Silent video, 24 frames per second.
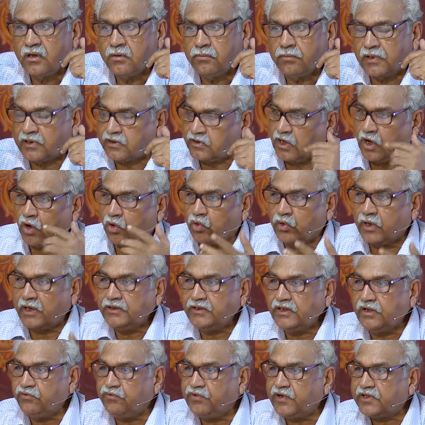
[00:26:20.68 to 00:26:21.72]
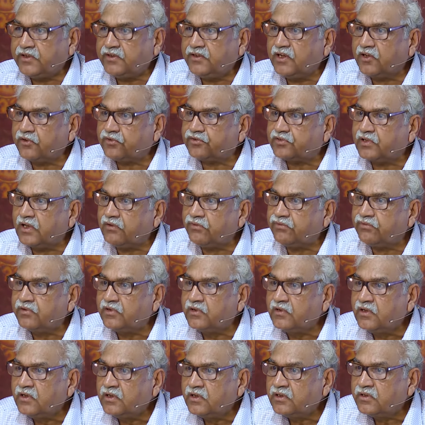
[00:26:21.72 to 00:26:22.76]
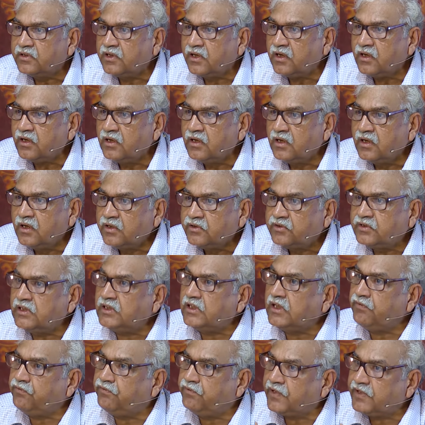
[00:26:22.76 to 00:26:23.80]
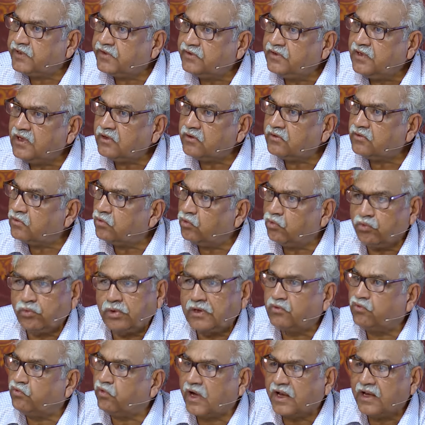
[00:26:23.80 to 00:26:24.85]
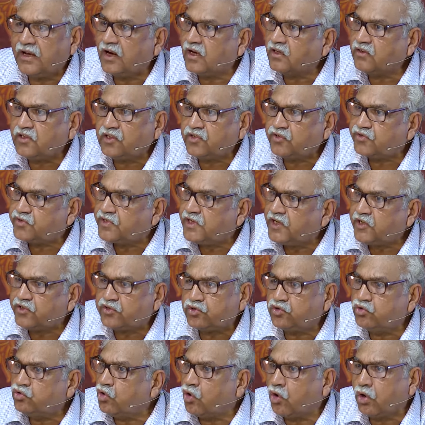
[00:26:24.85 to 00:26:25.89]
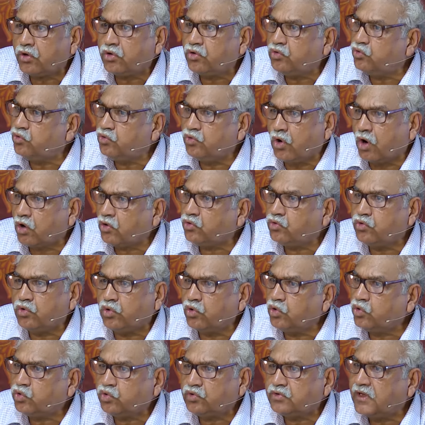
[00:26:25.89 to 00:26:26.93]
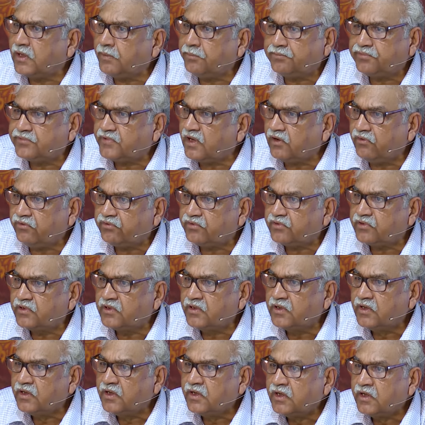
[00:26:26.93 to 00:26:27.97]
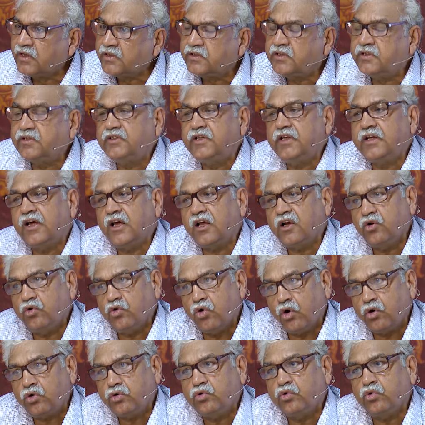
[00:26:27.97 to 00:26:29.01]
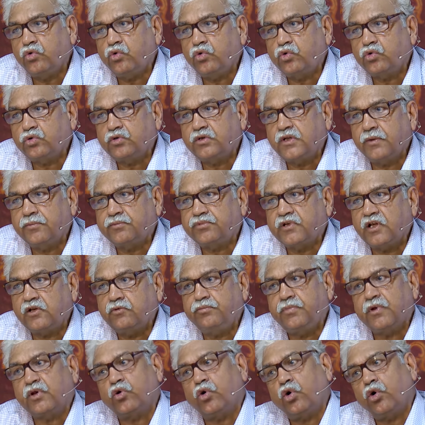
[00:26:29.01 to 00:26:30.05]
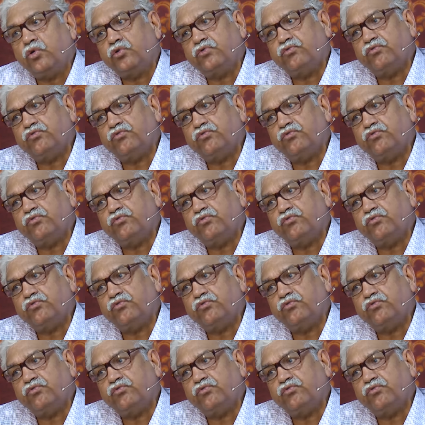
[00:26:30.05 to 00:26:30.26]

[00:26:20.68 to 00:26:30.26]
But how can the witness self say? See, the witness, but why are the states not known to themselves? They are not known to themselves because